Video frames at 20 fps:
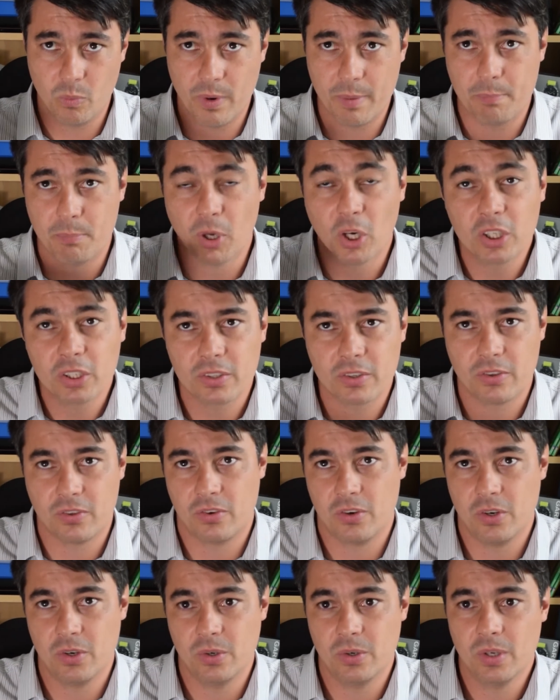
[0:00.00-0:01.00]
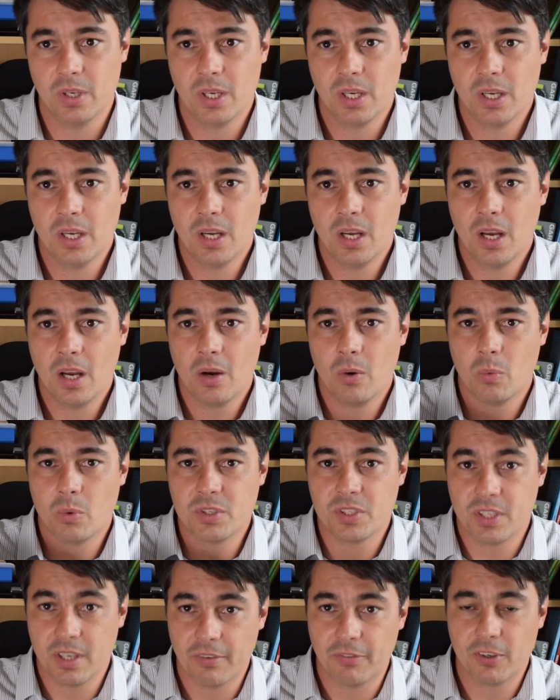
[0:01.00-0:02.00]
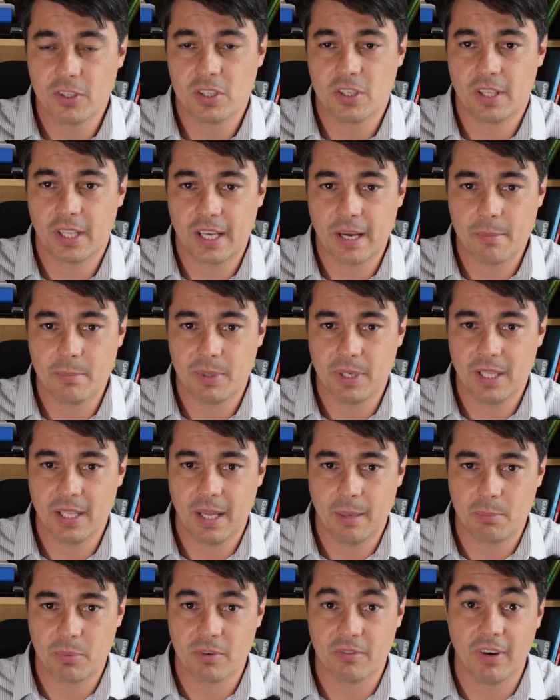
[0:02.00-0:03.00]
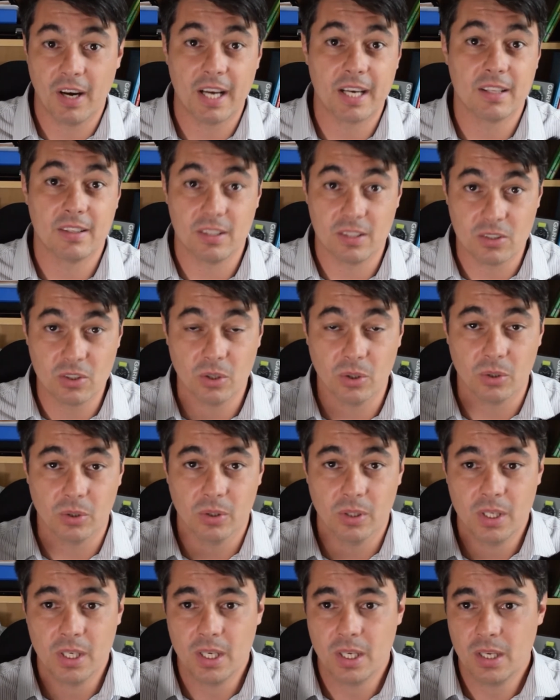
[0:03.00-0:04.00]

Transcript: booked through was different to the company that provided the tour.